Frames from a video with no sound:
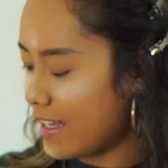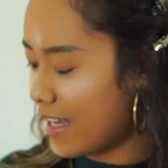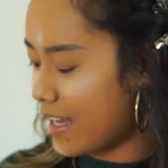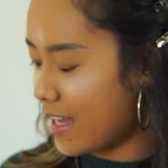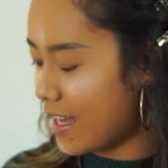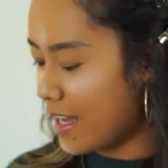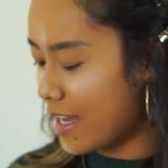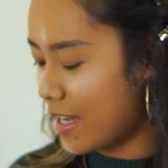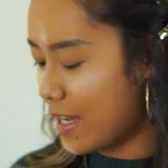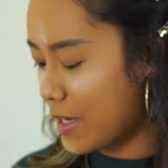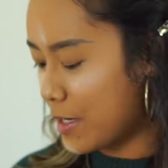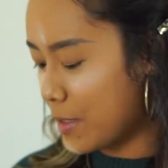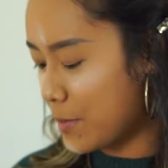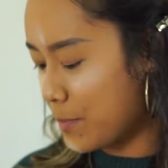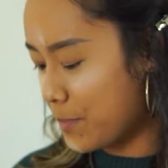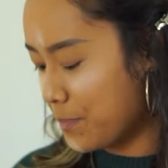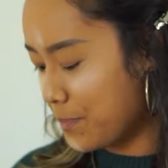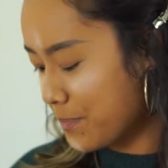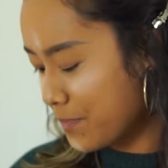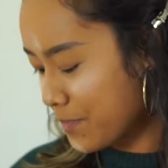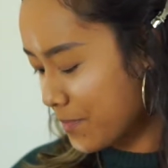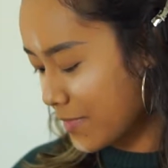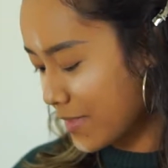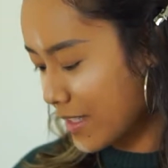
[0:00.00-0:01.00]

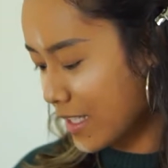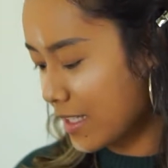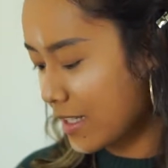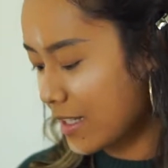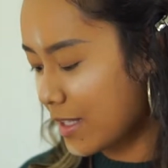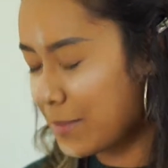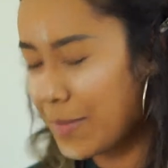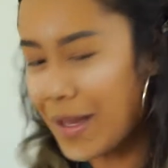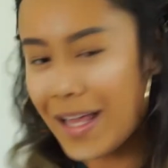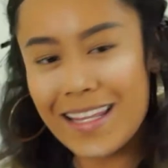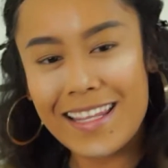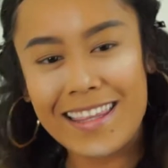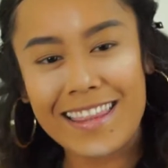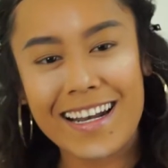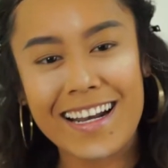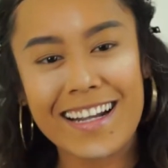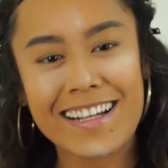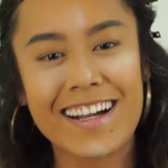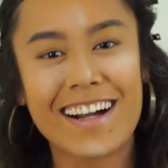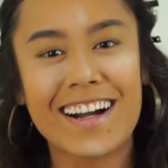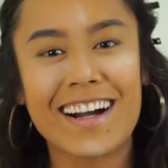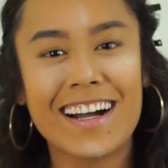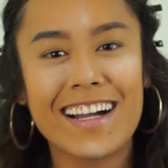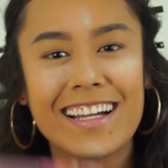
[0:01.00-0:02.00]
The palette that I
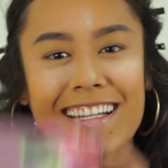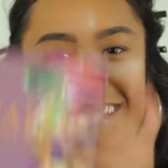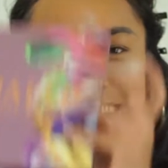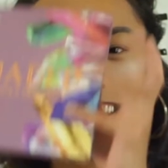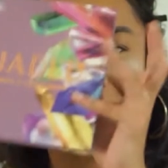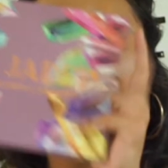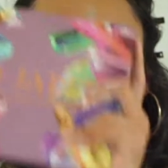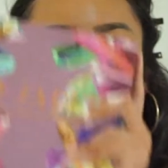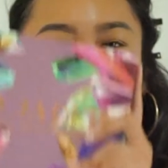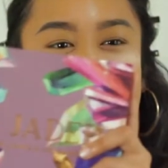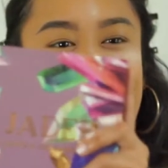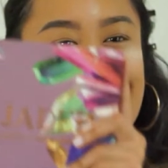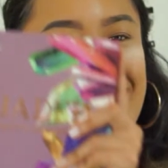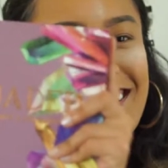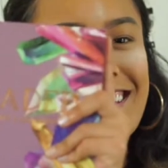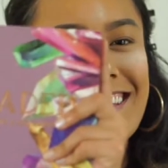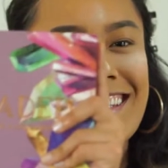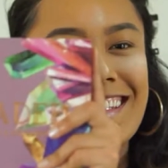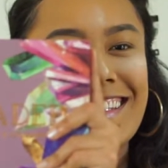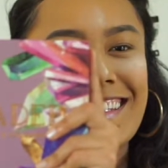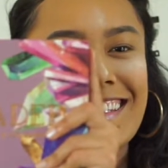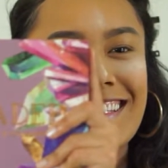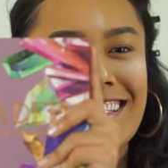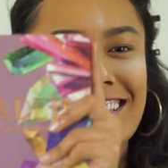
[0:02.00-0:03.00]
got
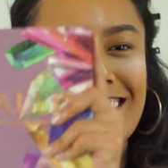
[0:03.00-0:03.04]
is,